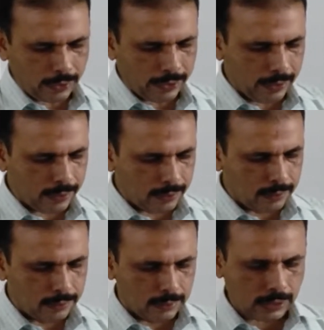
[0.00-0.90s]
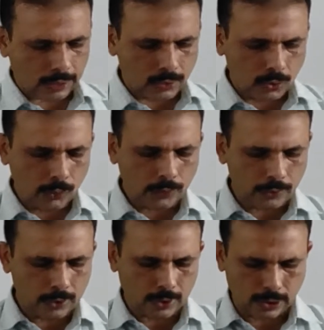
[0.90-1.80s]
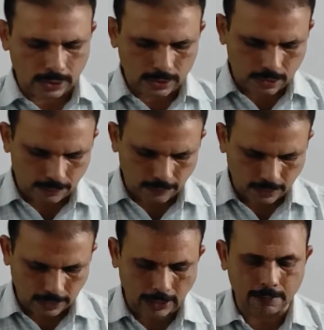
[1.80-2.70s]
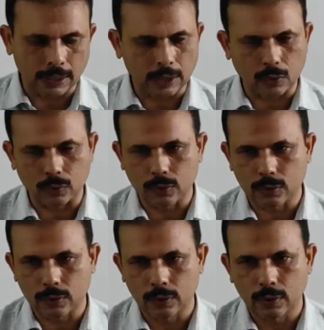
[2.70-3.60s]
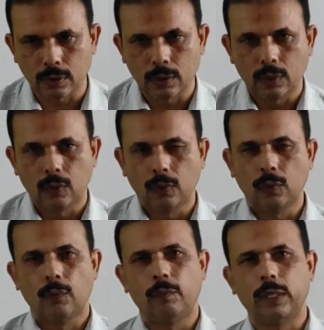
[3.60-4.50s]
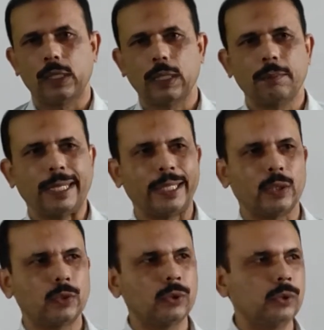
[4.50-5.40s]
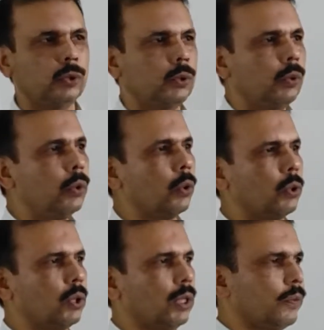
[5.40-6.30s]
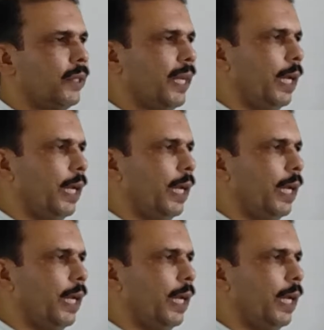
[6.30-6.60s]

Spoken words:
here there are two questions we came across. We came across two questions.